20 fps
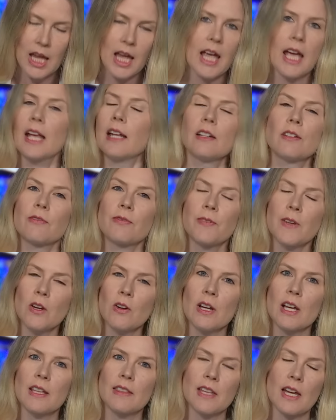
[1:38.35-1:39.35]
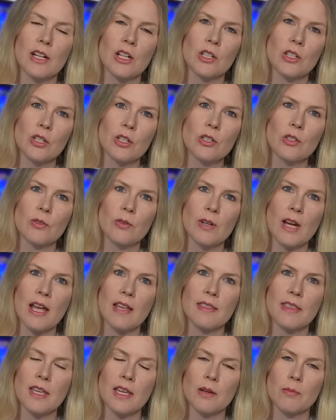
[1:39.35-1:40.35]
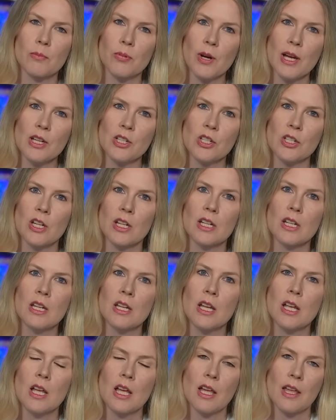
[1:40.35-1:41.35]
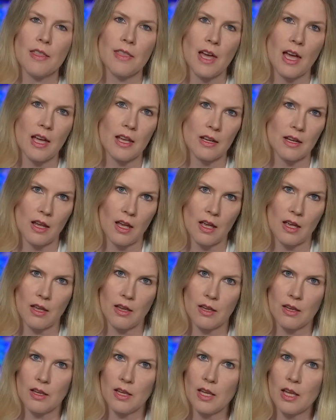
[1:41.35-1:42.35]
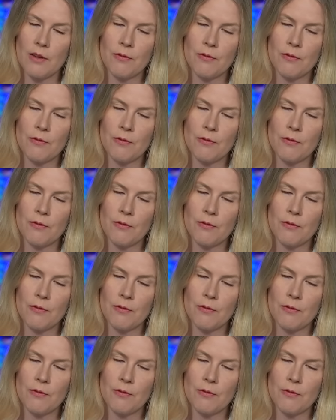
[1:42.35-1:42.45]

and fearing that it could create the impression that uh,